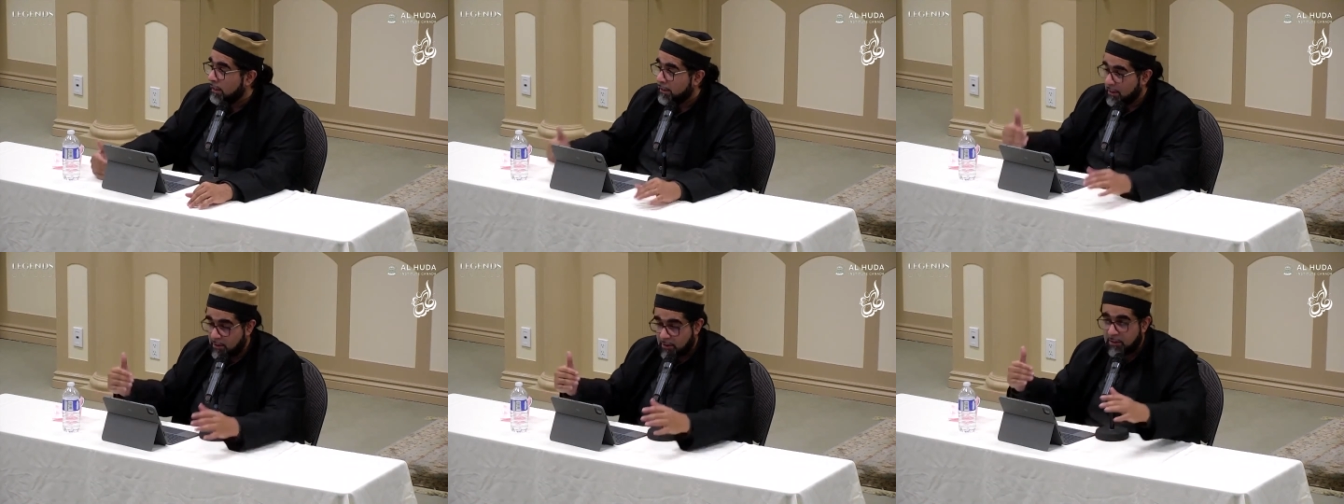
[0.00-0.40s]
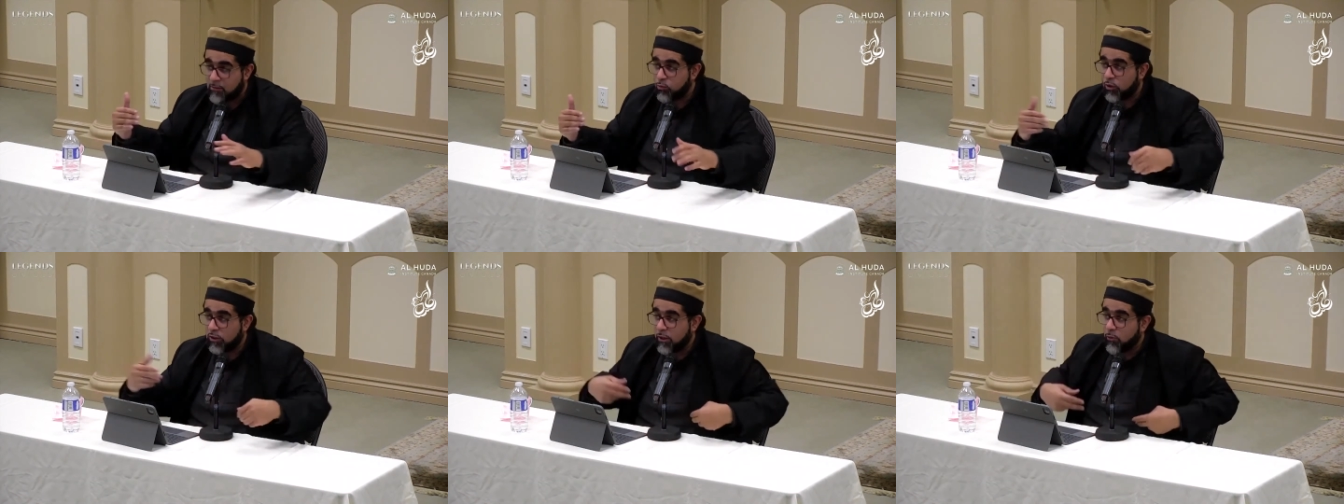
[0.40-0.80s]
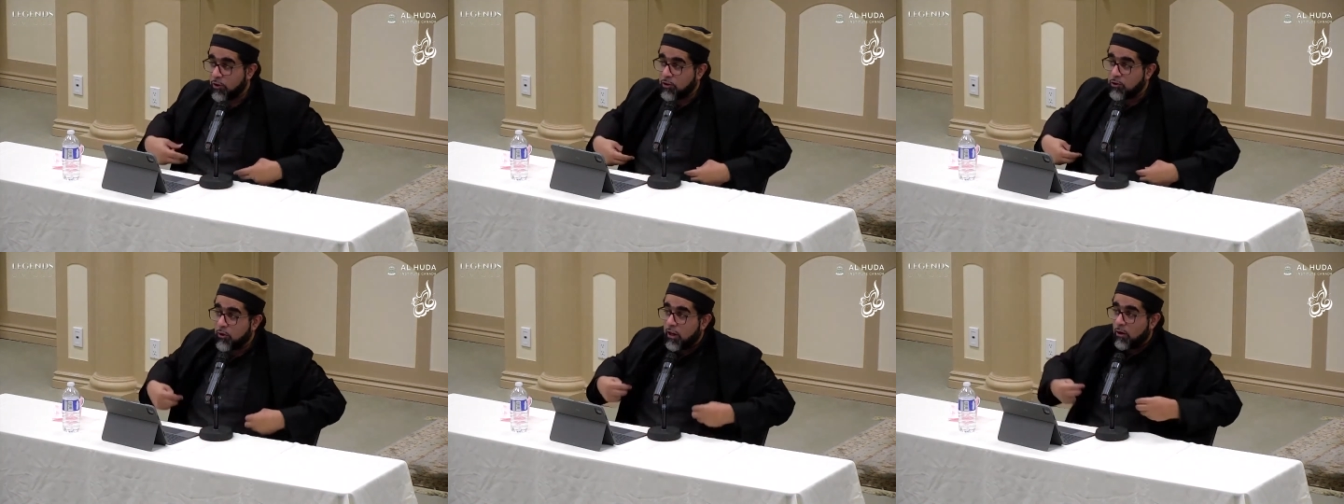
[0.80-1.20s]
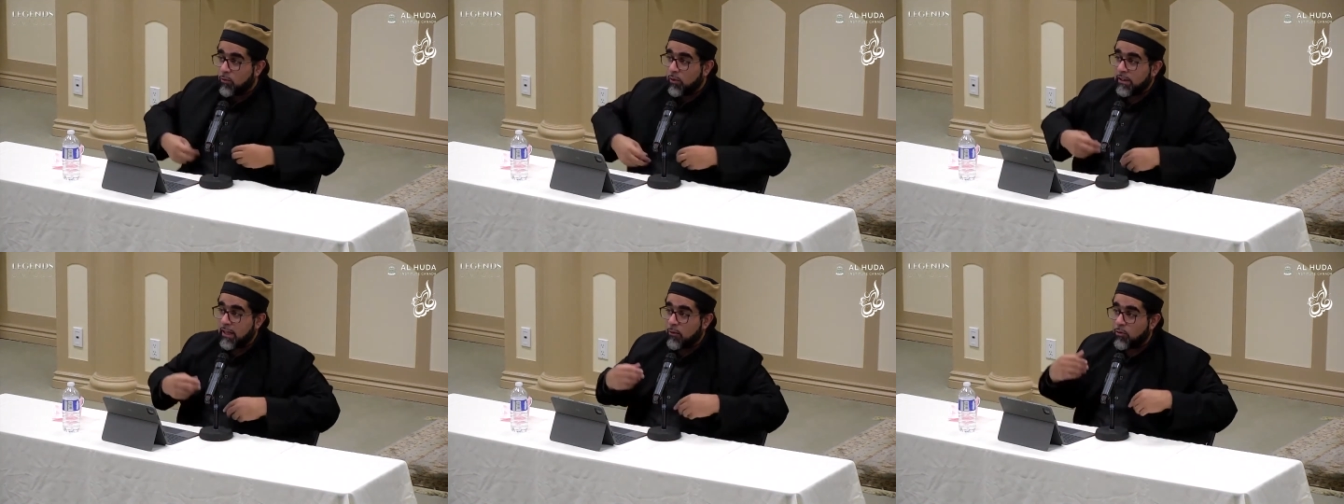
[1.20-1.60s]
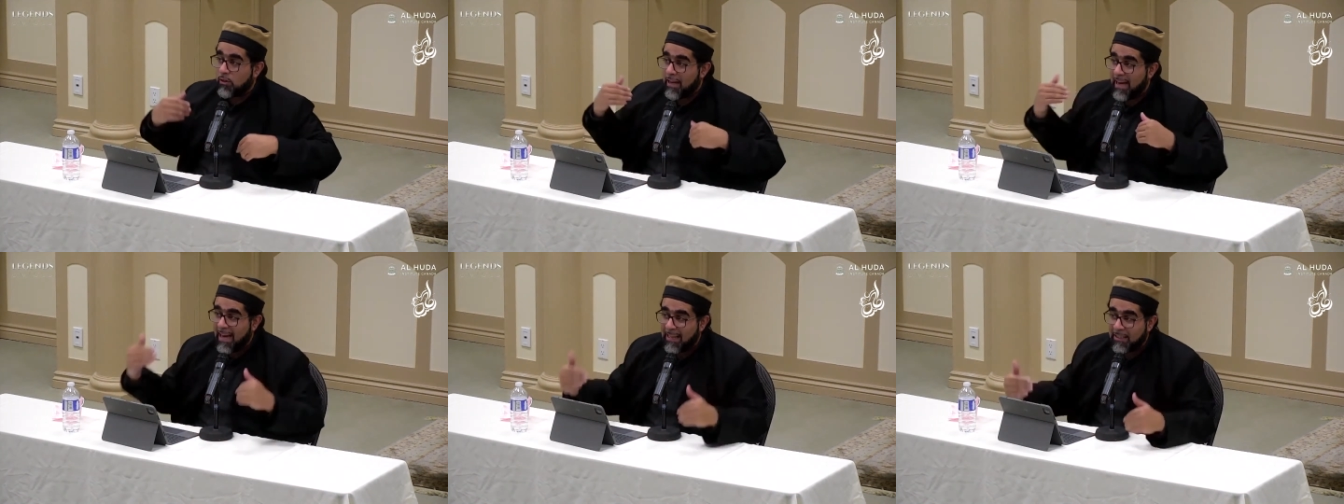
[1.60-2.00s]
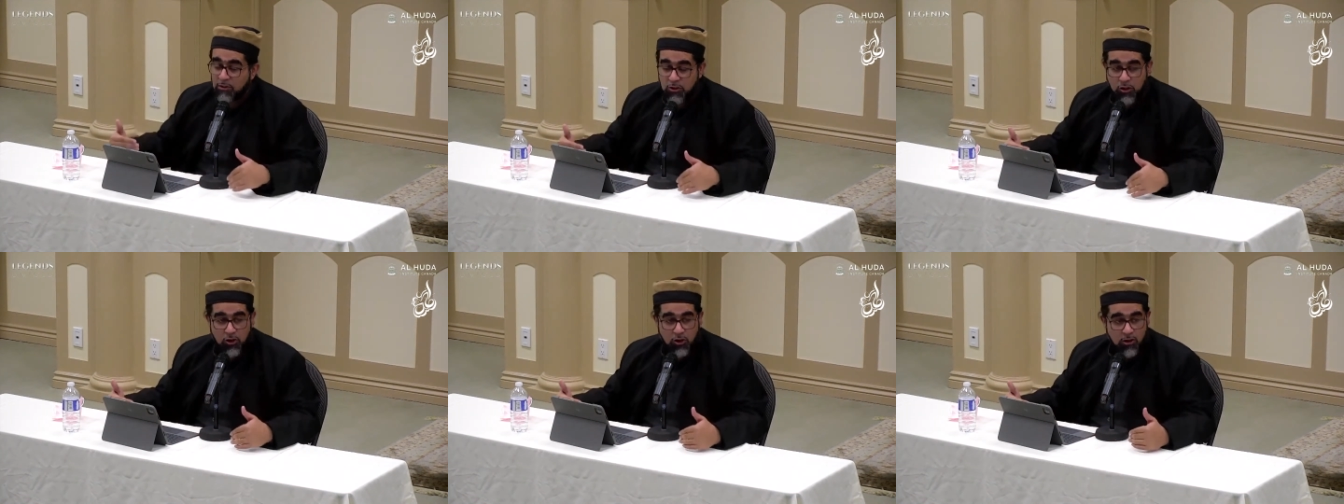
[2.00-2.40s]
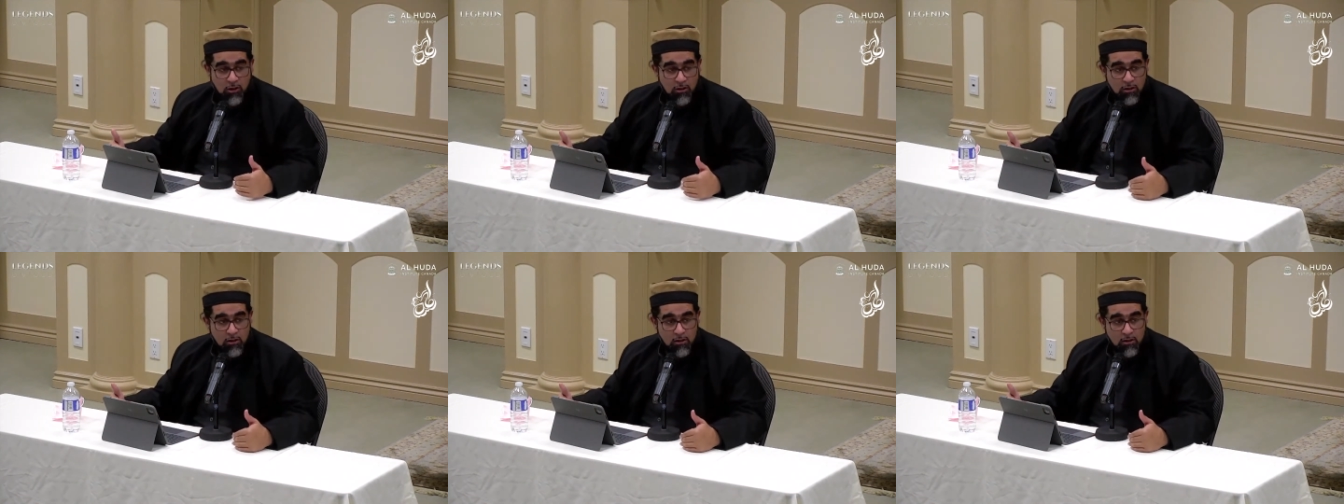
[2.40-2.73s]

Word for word: this is what they were doing. When they would enter